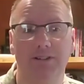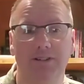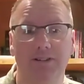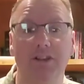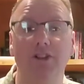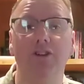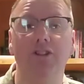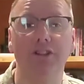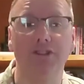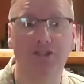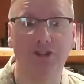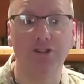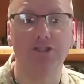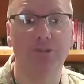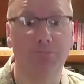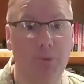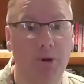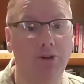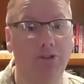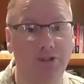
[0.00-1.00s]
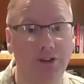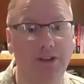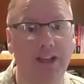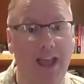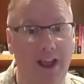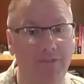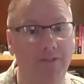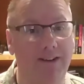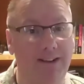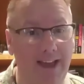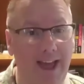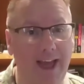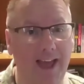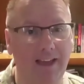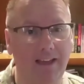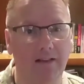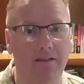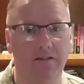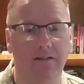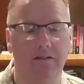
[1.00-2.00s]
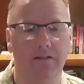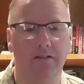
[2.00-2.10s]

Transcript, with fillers: the early church partook every day.